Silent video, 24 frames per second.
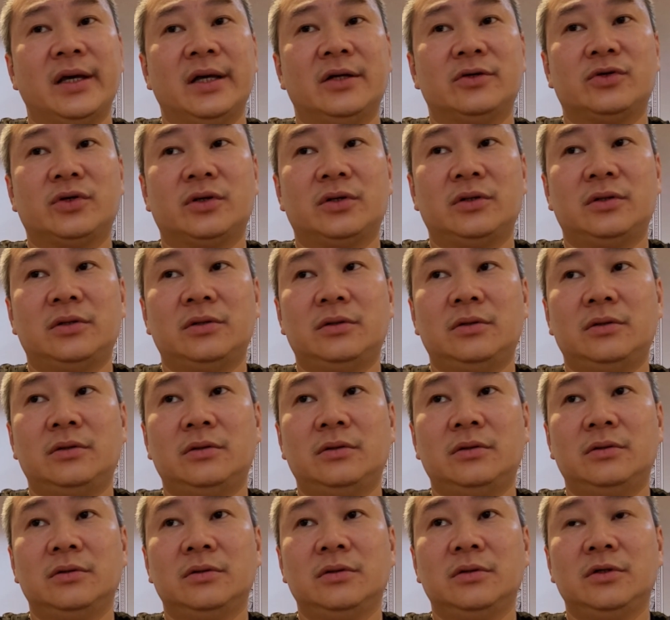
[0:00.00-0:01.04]

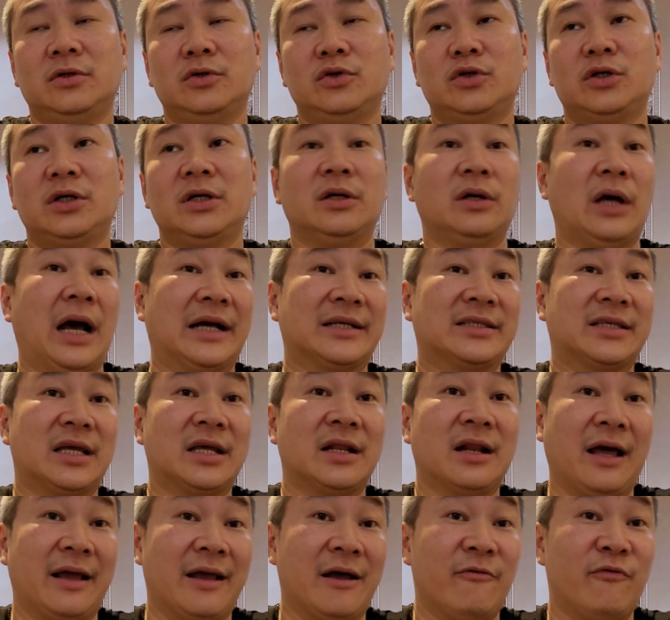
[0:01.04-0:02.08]
So usually you're
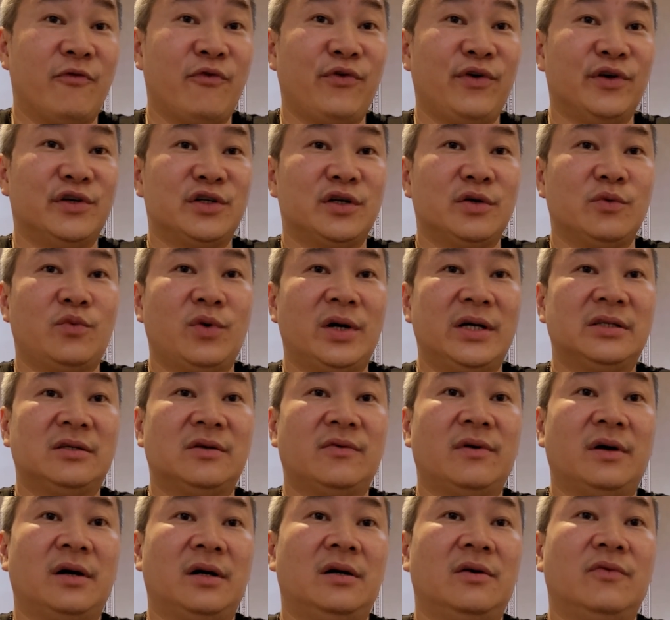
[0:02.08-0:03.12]
asking like a fish, what
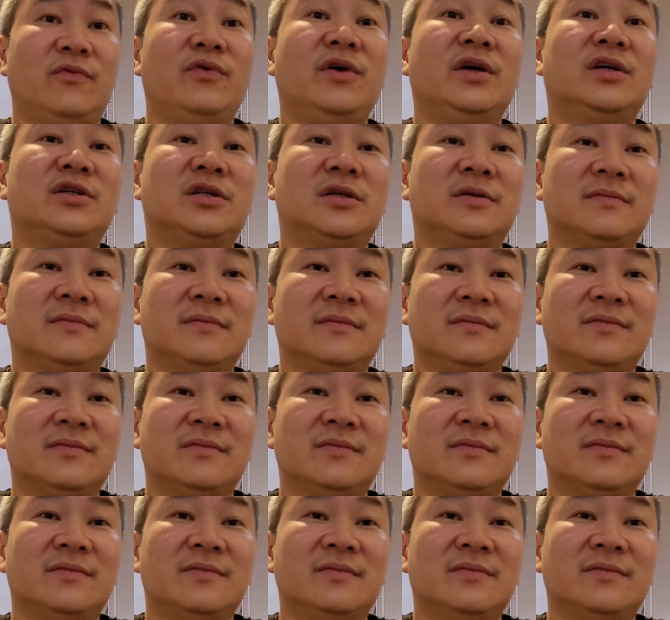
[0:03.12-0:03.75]
is fish,